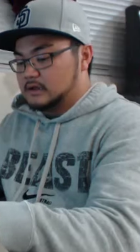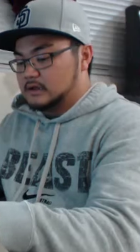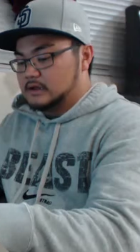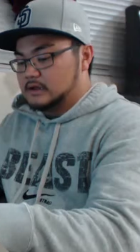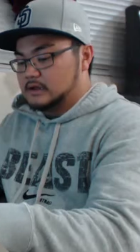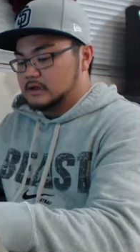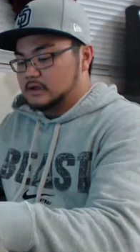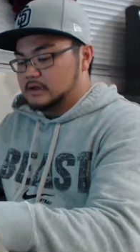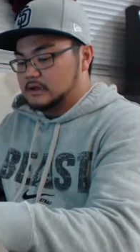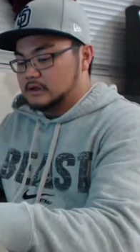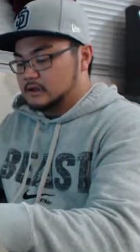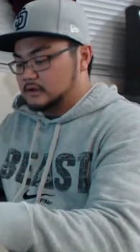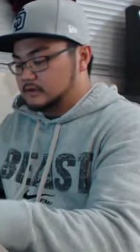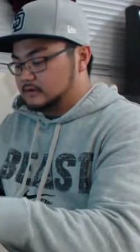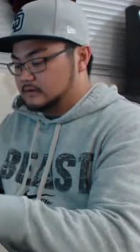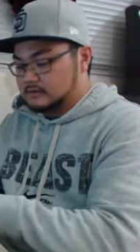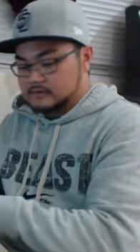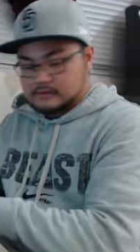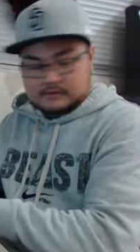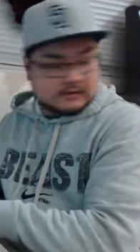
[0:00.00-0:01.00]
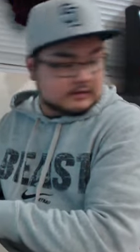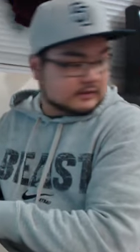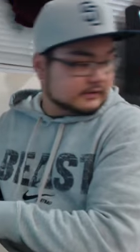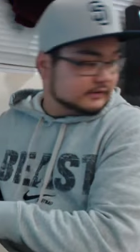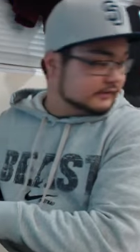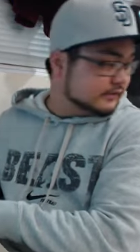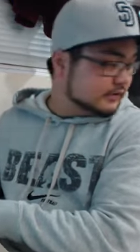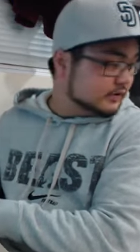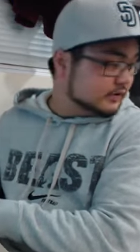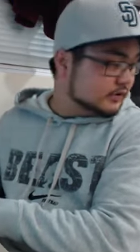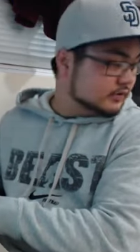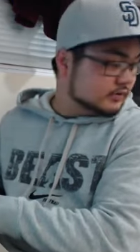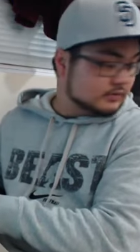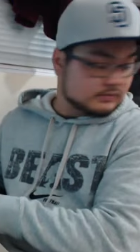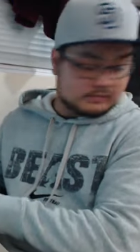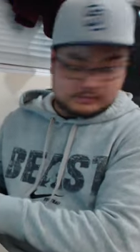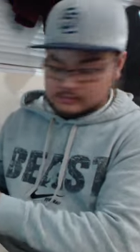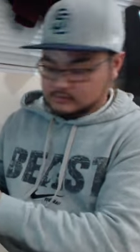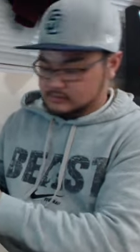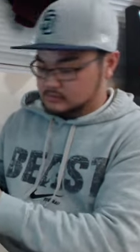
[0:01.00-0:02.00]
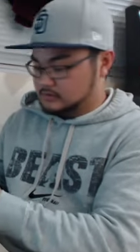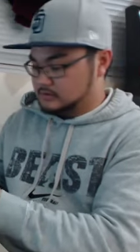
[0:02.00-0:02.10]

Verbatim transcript: and also